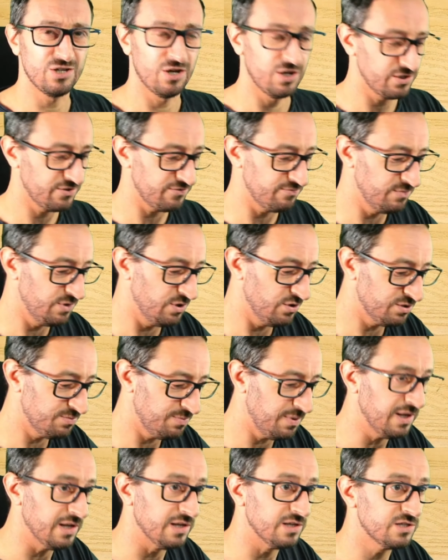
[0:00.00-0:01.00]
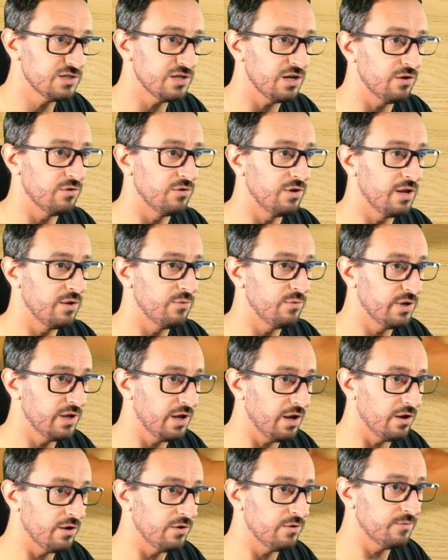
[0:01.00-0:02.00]
from USB. So here we
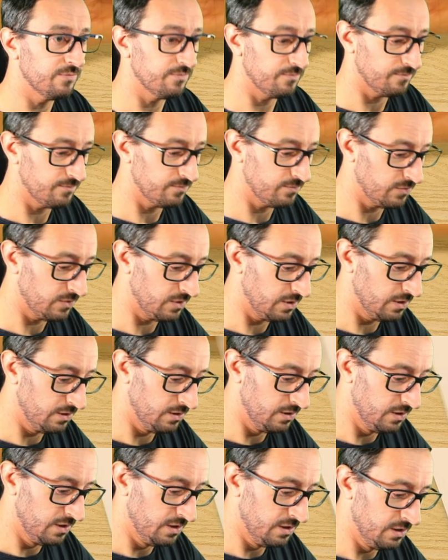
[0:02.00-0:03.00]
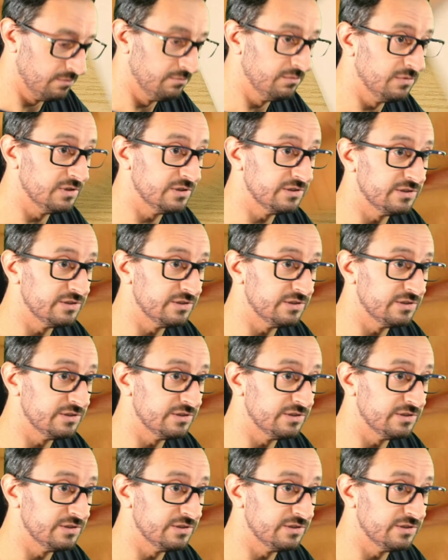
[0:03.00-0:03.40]
go. That's another